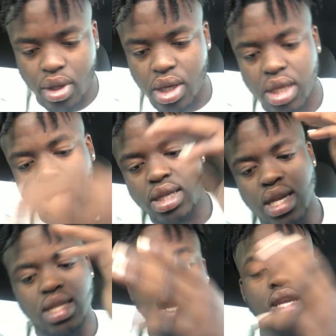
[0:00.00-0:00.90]
Just to
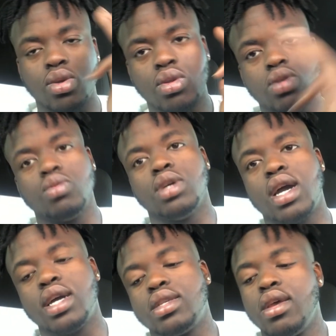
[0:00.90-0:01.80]
say thank you to you
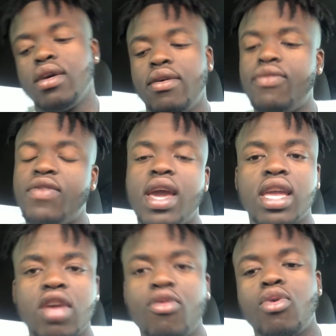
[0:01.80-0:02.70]
guys. A
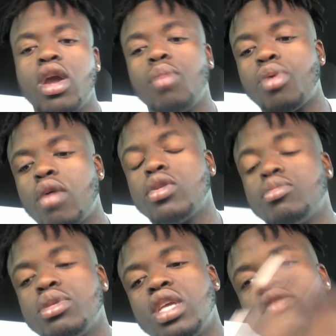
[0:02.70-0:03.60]
fat giveaway. I'm probably
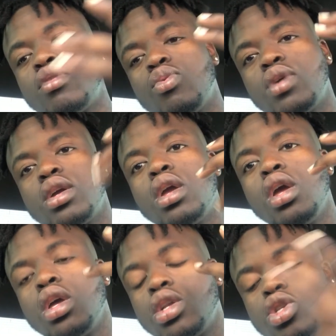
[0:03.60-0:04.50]
gonna be giving away
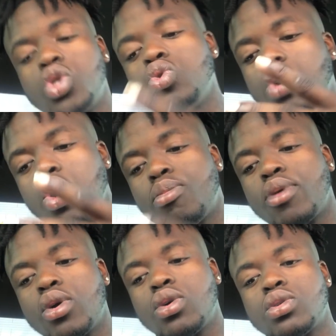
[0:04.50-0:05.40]
2
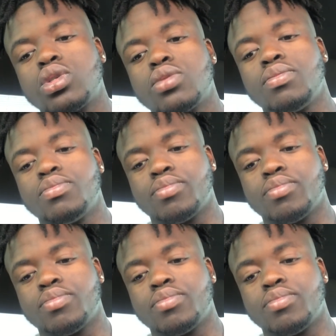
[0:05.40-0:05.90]
GoPros,